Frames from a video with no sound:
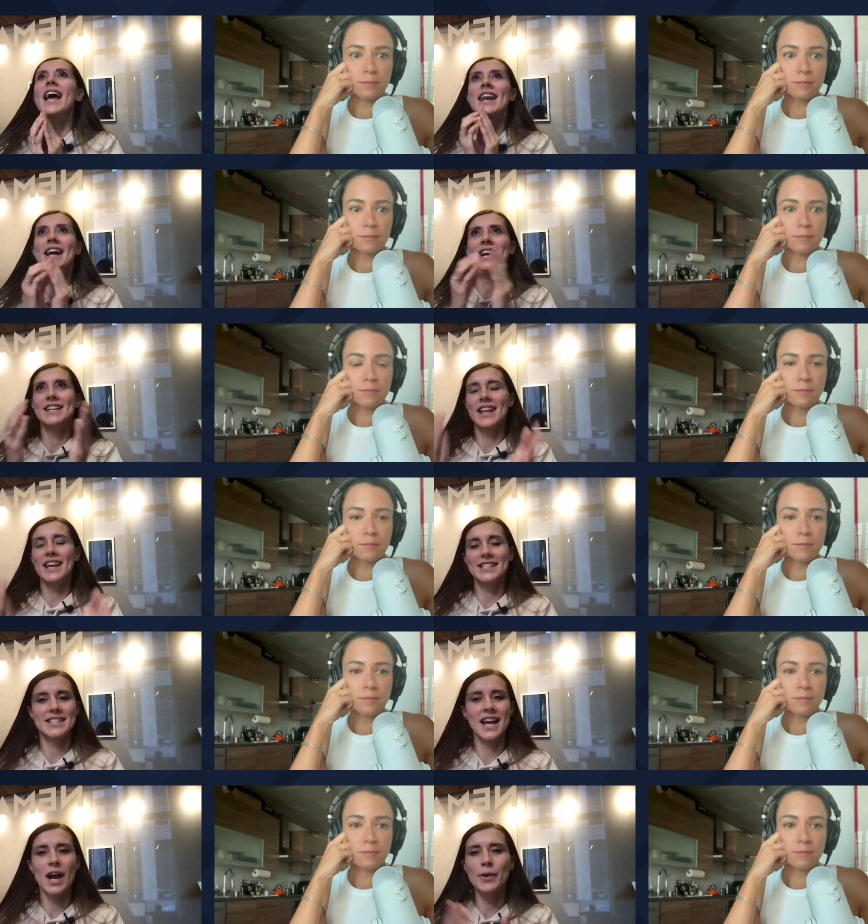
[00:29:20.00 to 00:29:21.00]
Speaker 1: And I like
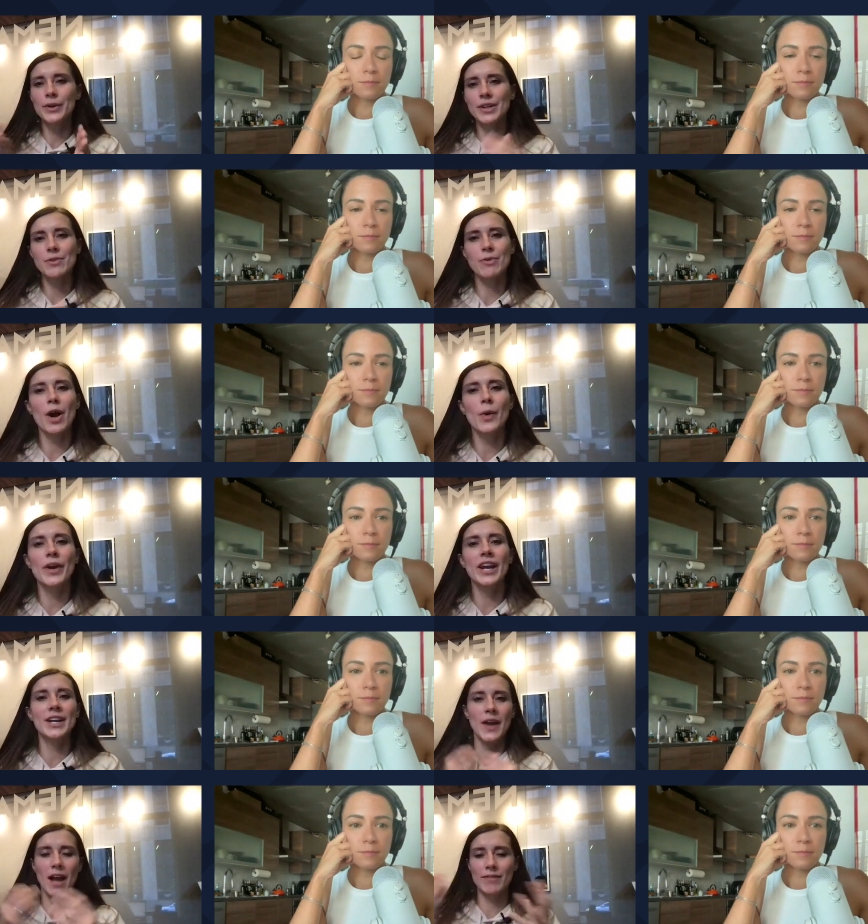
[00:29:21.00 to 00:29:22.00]
see how you're
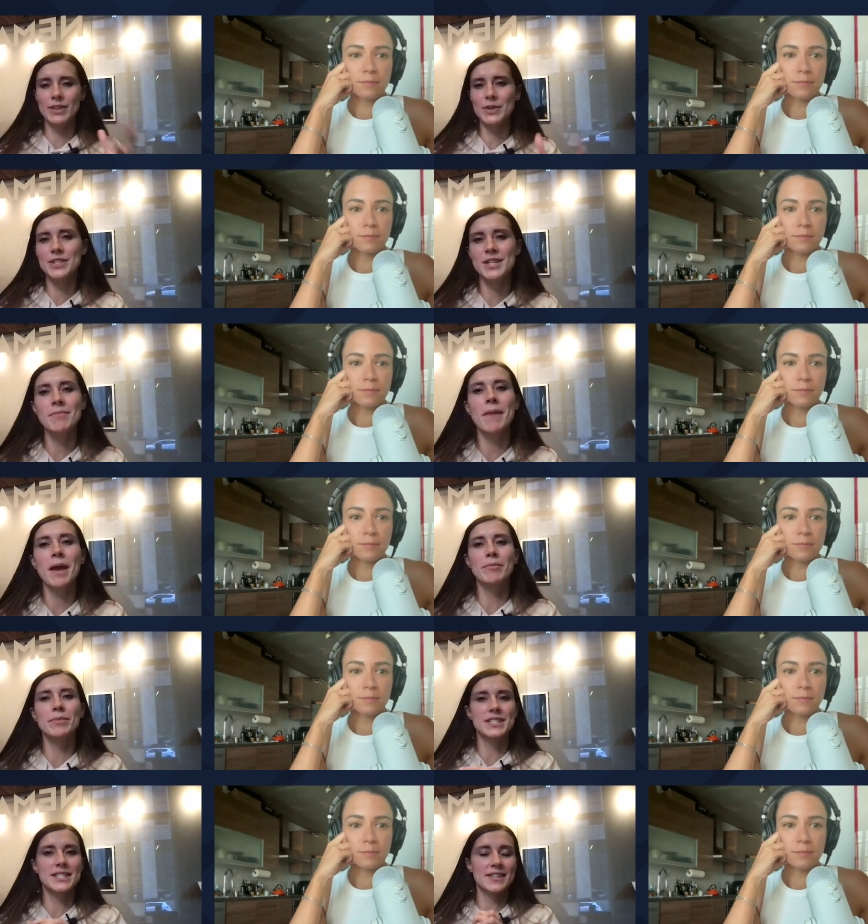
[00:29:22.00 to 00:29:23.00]
growing. You have new team
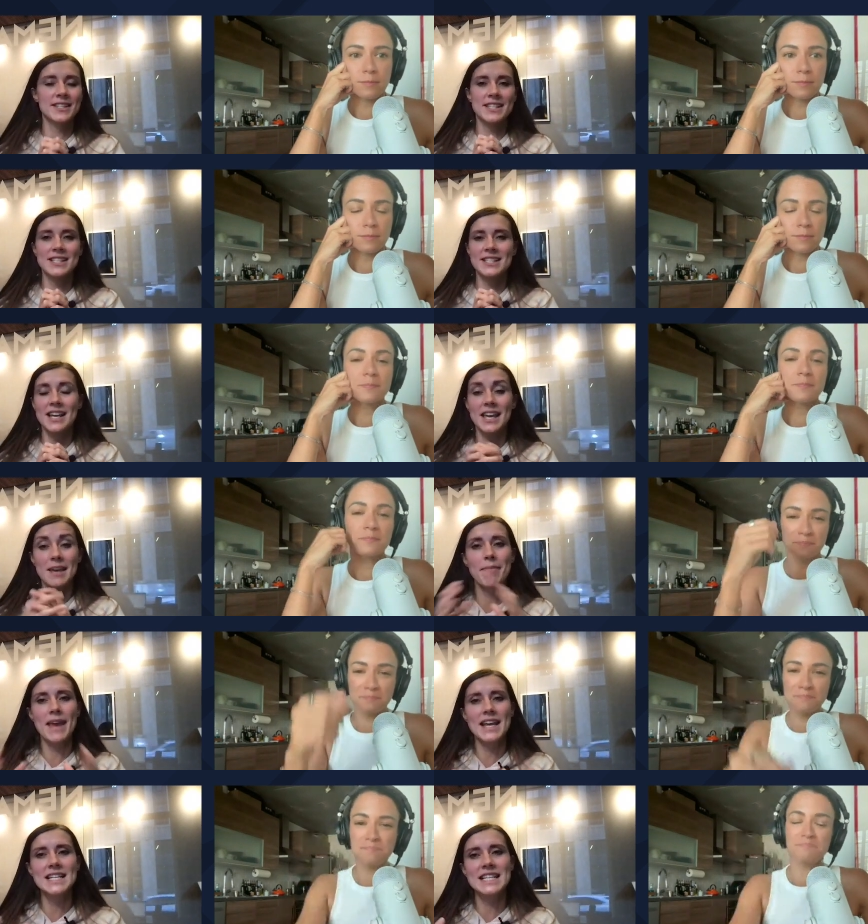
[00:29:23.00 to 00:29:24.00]
members. This is like
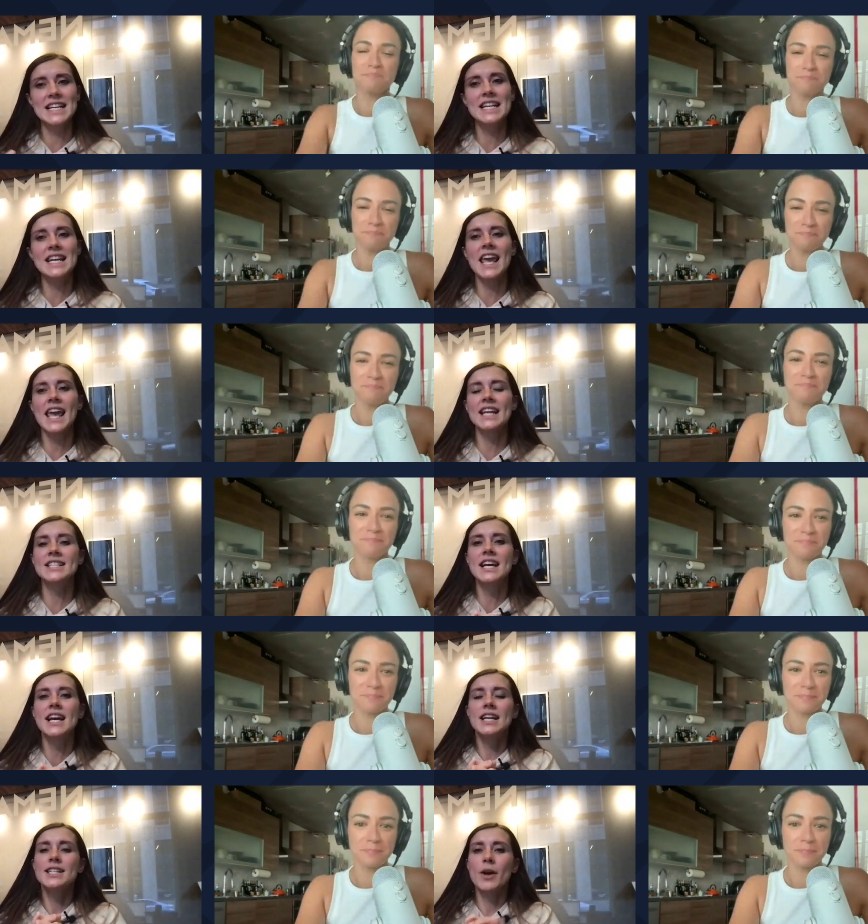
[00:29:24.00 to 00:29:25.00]
amazing. And
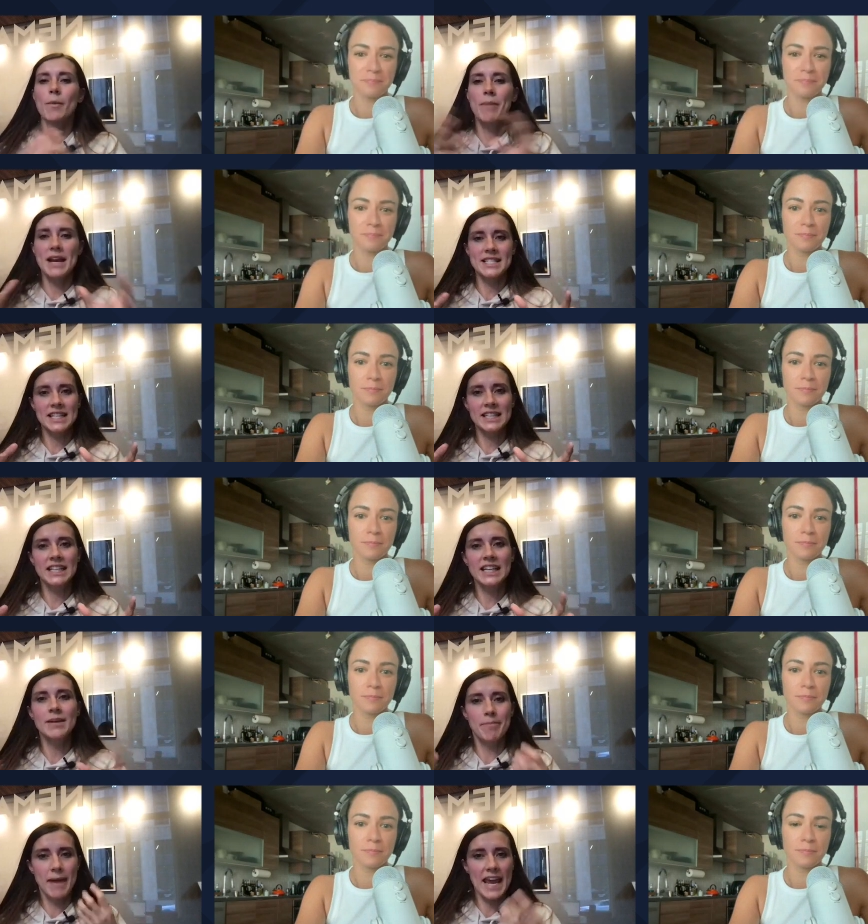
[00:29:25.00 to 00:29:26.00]
so
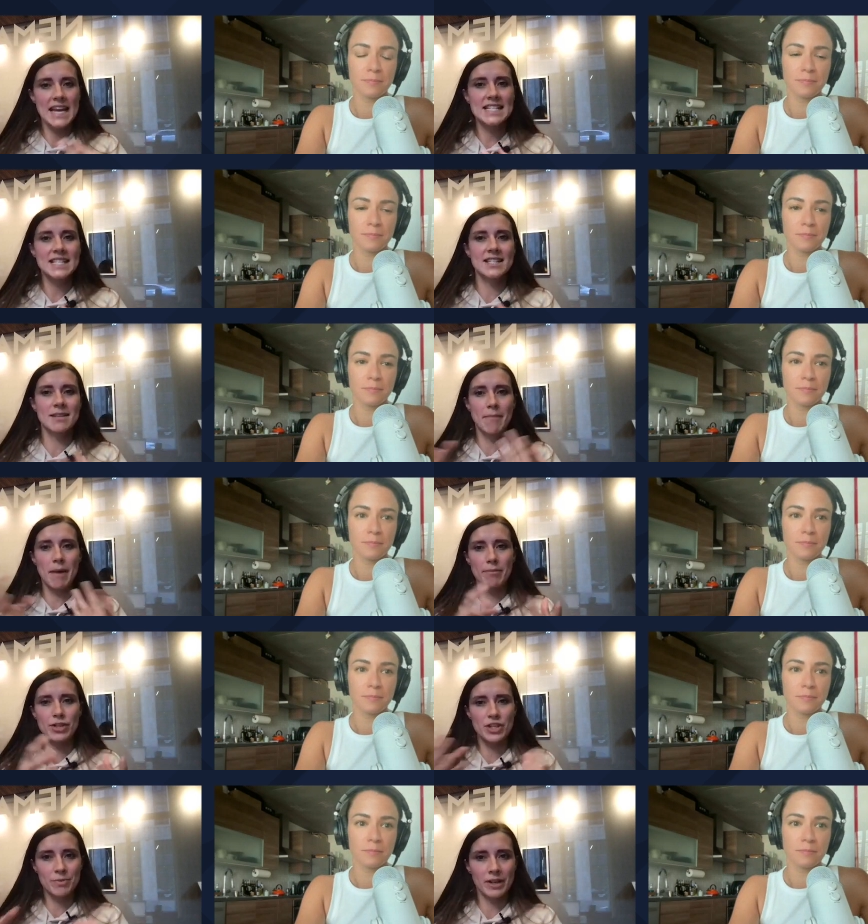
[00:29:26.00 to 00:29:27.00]
basically BASE is a
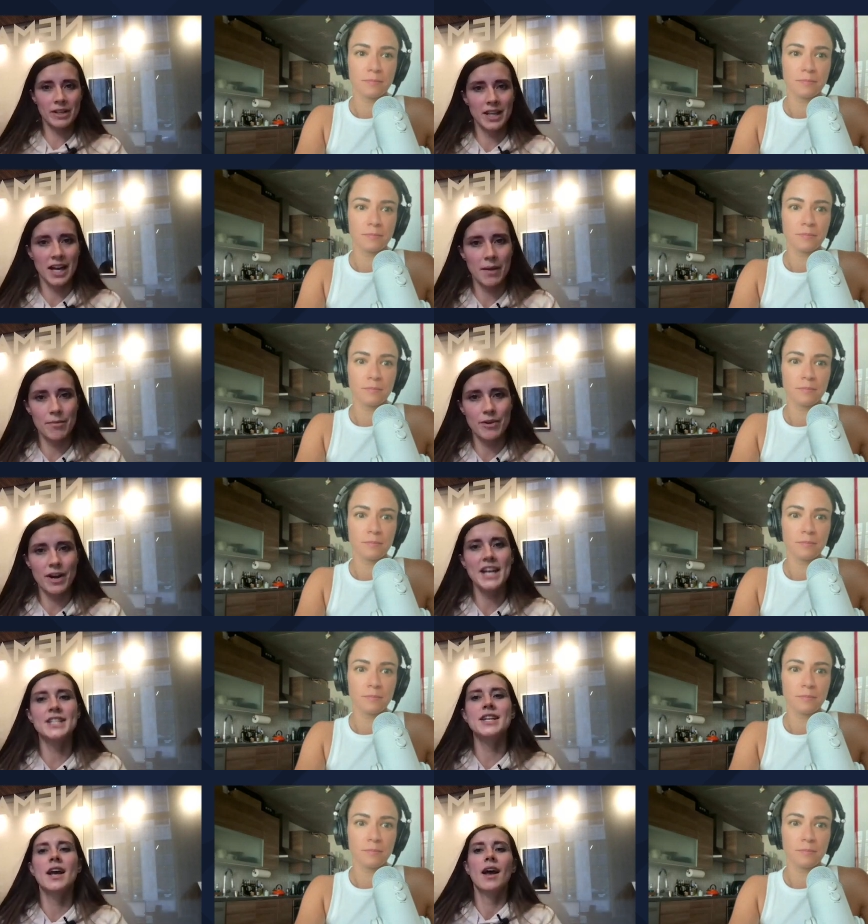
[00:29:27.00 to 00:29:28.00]
membership club,
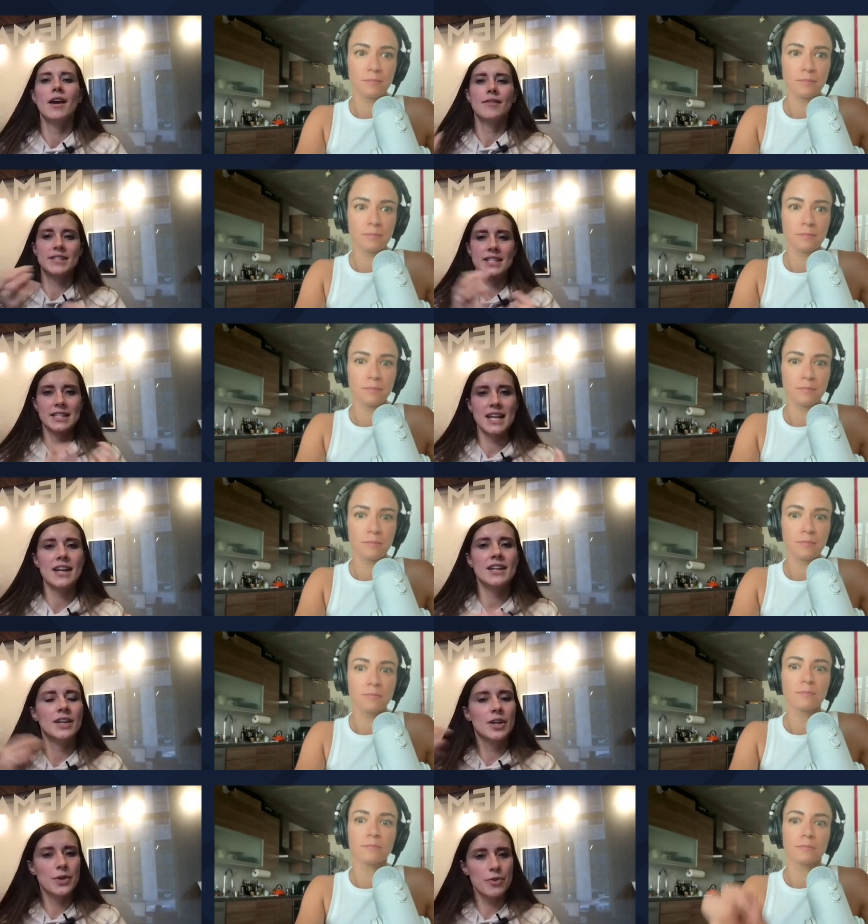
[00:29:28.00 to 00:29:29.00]
right?
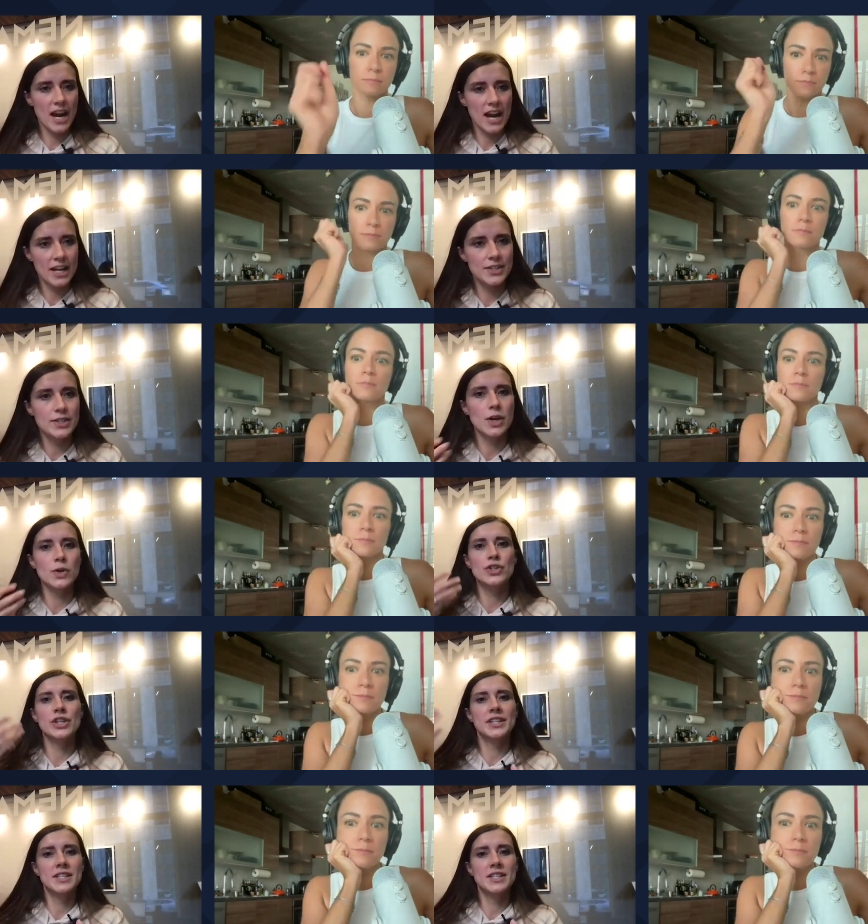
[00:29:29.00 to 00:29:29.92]
Facilitating curated social